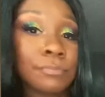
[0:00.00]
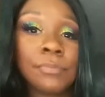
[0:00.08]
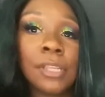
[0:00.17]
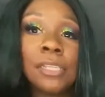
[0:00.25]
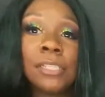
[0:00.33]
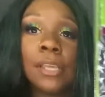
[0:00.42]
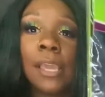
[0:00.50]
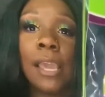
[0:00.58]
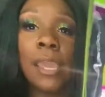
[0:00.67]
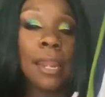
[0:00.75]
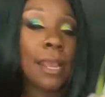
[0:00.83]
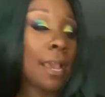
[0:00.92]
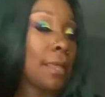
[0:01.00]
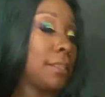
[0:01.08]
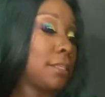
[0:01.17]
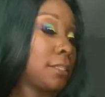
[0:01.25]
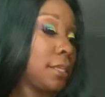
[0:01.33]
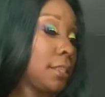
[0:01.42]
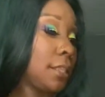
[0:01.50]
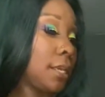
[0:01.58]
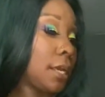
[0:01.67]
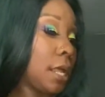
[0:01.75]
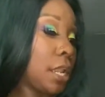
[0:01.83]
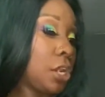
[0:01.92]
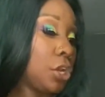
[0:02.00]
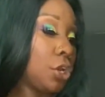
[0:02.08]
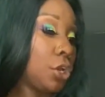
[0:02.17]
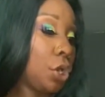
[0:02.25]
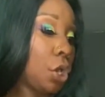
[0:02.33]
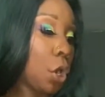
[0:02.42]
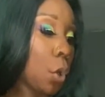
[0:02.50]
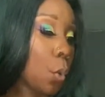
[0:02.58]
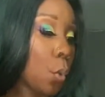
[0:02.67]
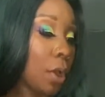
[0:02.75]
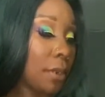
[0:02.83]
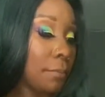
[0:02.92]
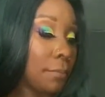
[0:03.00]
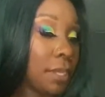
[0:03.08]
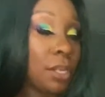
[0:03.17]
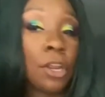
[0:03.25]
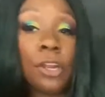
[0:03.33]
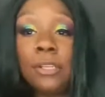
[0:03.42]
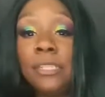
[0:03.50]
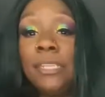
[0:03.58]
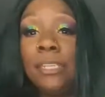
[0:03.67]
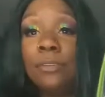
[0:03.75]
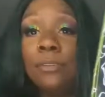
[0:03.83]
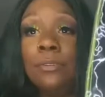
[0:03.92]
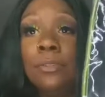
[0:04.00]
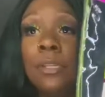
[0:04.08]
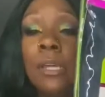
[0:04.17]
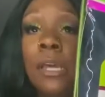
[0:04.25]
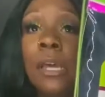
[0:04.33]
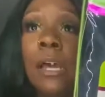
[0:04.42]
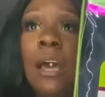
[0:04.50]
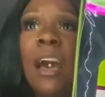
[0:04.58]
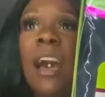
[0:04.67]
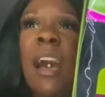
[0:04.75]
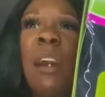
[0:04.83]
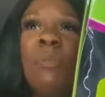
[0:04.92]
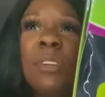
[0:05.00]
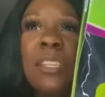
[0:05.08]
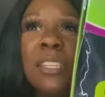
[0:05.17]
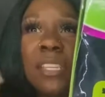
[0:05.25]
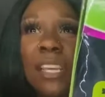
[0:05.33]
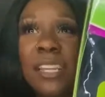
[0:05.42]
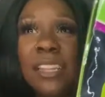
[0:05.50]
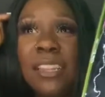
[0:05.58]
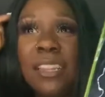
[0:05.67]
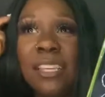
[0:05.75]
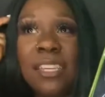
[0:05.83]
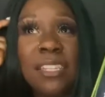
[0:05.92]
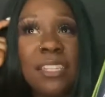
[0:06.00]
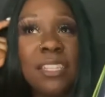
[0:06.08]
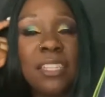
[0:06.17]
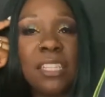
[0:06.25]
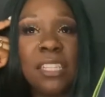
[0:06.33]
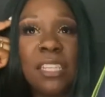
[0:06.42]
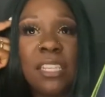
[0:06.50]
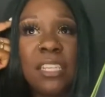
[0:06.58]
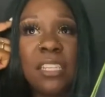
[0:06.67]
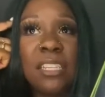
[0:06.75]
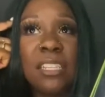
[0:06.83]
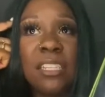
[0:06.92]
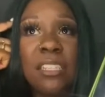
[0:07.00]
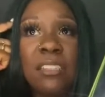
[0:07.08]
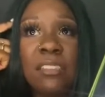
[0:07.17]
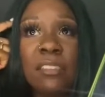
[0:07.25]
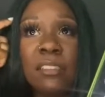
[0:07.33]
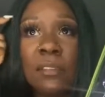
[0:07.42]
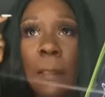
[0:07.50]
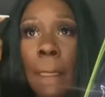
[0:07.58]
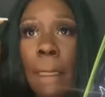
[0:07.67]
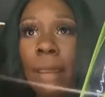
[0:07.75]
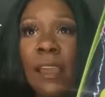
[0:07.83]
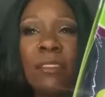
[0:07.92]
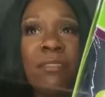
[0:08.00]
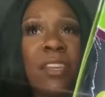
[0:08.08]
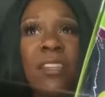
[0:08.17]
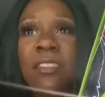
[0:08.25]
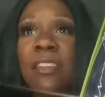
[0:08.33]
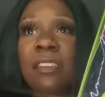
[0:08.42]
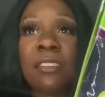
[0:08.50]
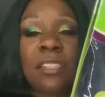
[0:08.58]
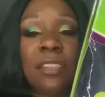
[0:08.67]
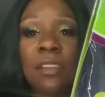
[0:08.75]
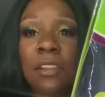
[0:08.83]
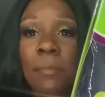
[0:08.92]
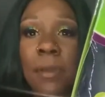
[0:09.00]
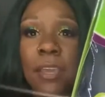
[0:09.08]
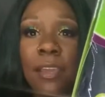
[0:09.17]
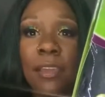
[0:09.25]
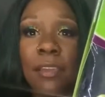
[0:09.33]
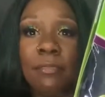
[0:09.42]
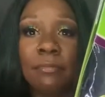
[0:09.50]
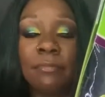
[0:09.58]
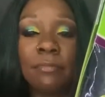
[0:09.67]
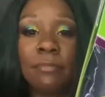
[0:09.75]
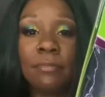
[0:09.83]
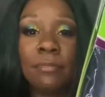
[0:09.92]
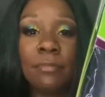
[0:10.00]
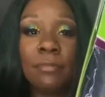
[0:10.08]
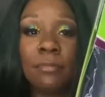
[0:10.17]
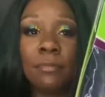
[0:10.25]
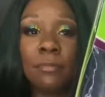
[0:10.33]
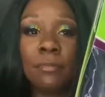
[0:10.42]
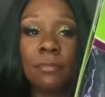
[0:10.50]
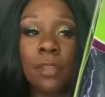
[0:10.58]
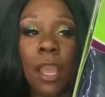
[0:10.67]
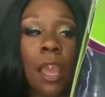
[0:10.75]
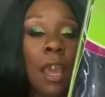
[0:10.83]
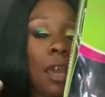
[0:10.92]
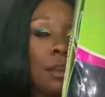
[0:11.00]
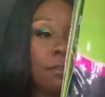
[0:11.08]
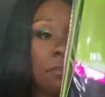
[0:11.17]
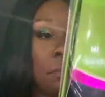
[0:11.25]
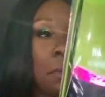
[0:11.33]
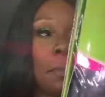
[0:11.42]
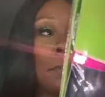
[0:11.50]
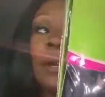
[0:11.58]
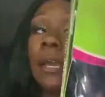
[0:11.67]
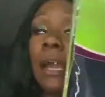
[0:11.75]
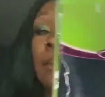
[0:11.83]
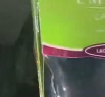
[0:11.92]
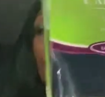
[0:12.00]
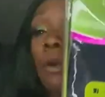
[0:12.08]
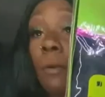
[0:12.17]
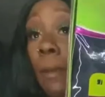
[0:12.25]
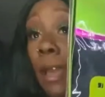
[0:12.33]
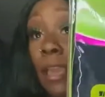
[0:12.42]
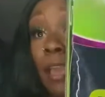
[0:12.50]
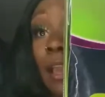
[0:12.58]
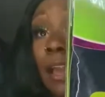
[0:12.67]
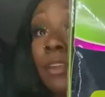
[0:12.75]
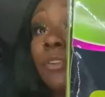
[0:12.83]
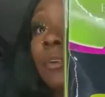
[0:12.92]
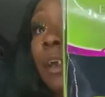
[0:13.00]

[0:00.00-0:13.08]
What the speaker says: So yeah, and I got this in the color 1B dark teal. I want to say this is, I don't think this hair is teal on my head. I don't remember, but I know on my head I do have